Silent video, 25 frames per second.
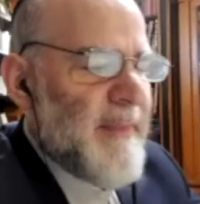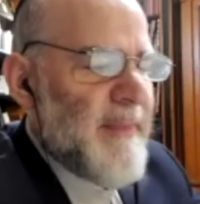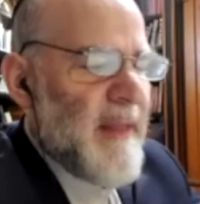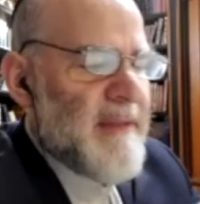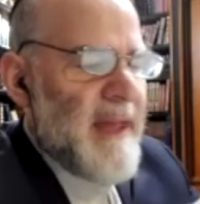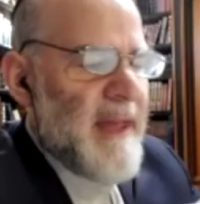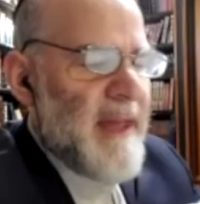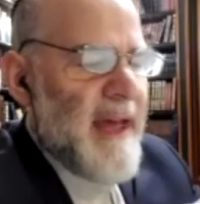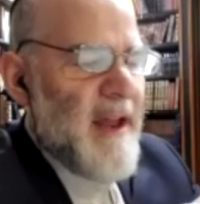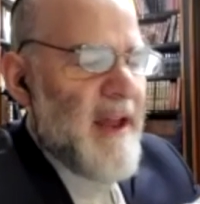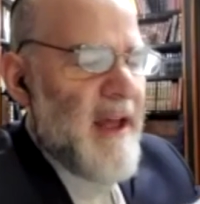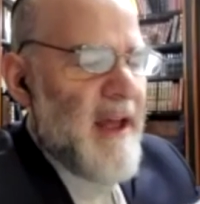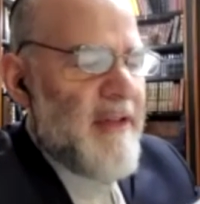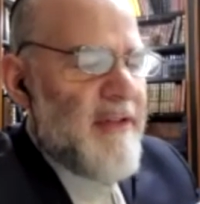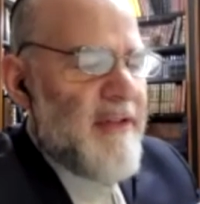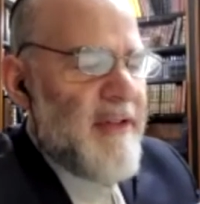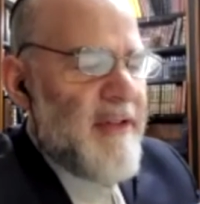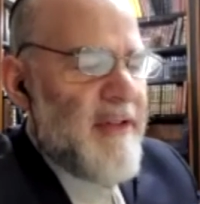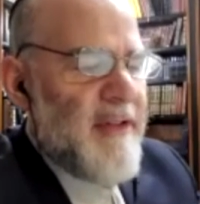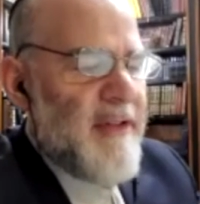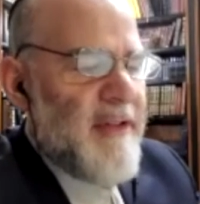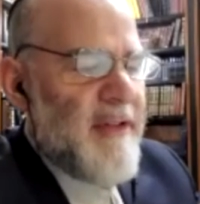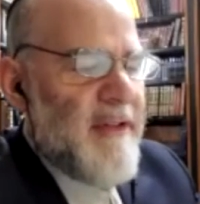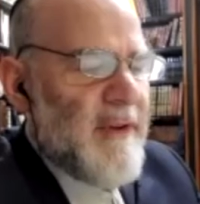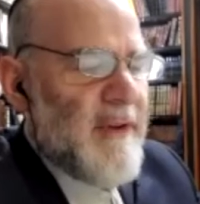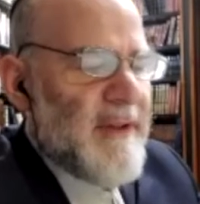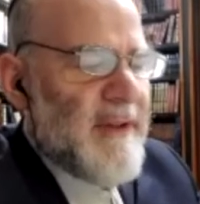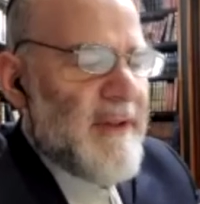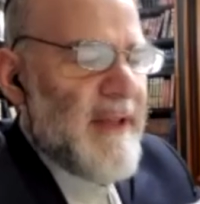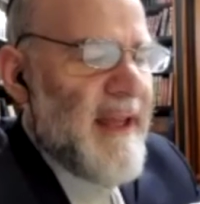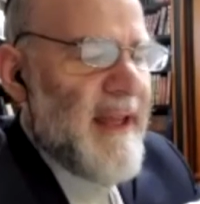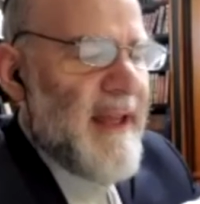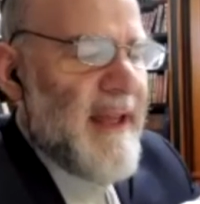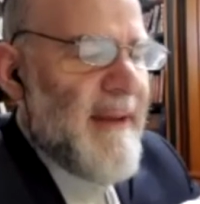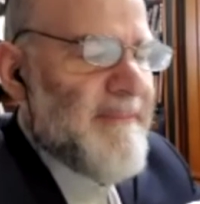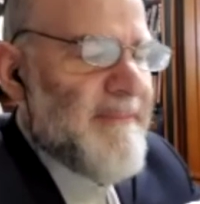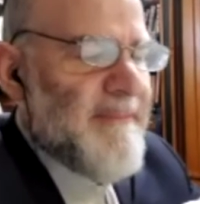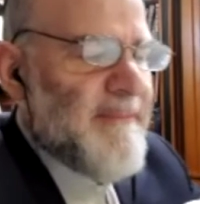Tana Asifu
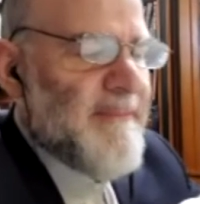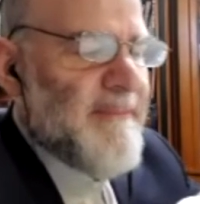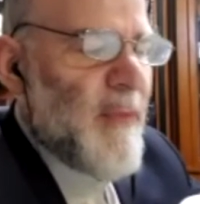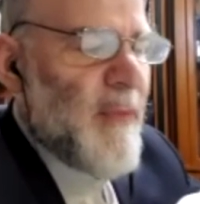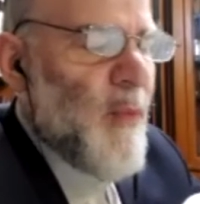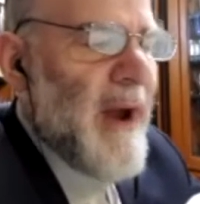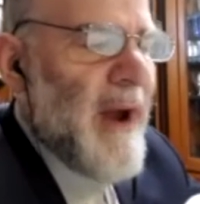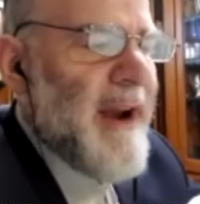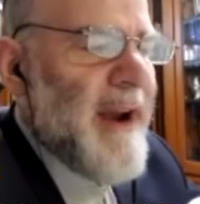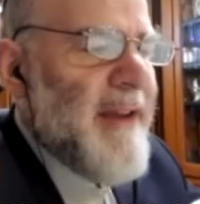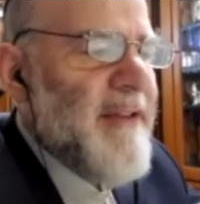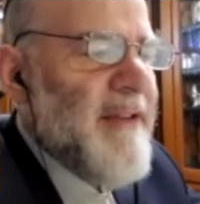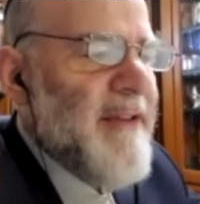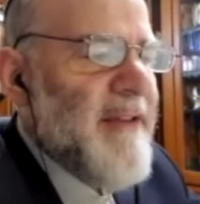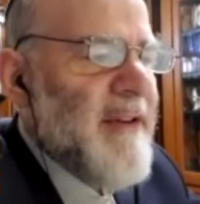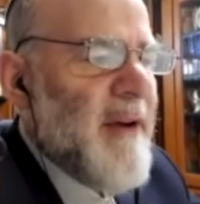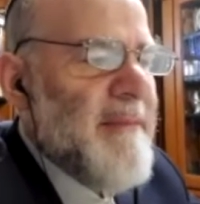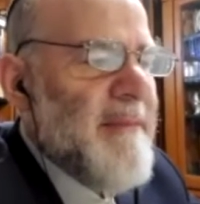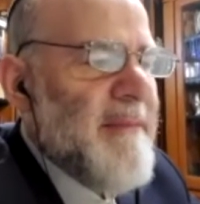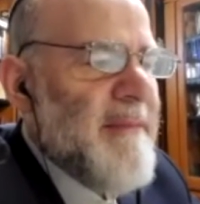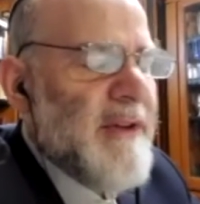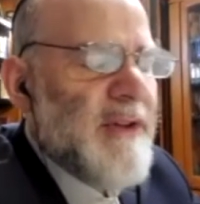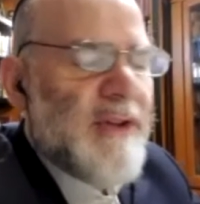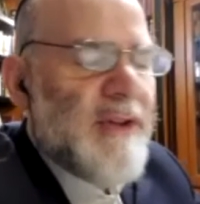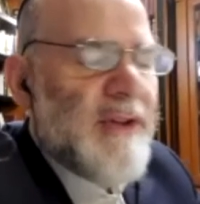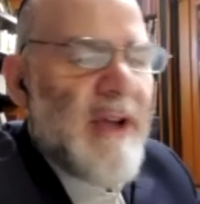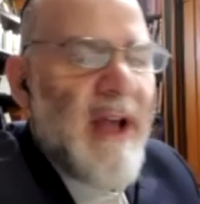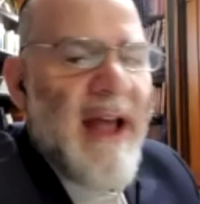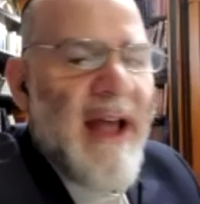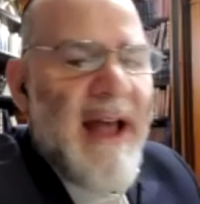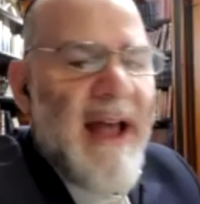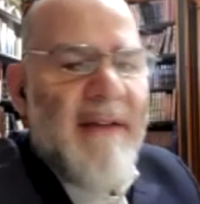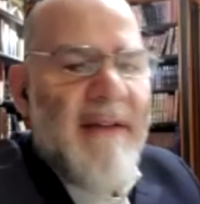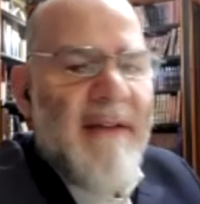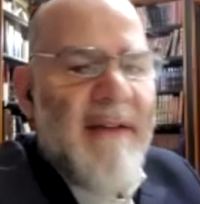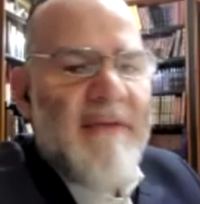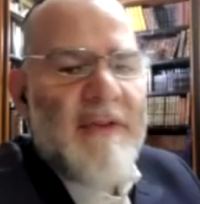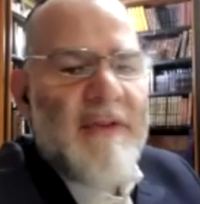Aleim, why doesn't our Mishnah
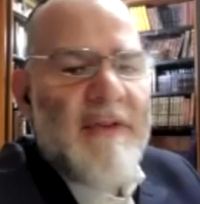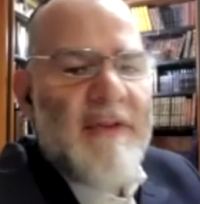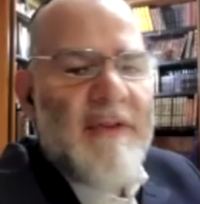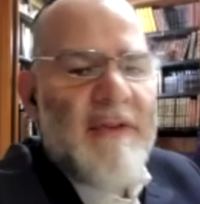have a